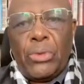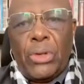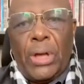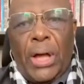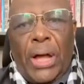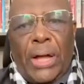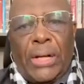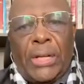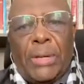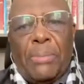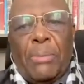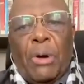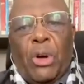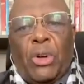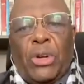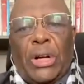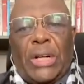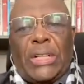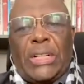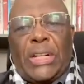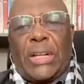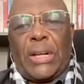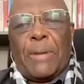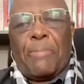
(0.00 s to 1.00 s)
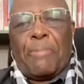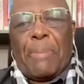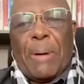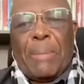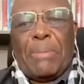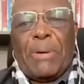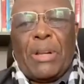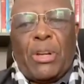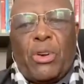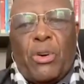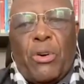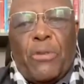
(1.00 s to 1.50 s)
and Democratic
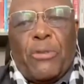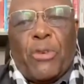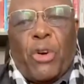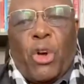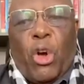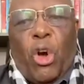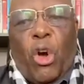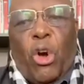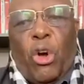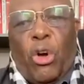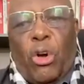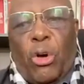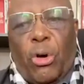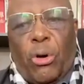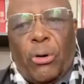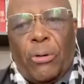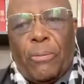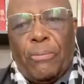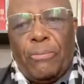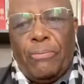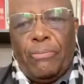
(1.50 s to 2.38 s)
Republic of Congo.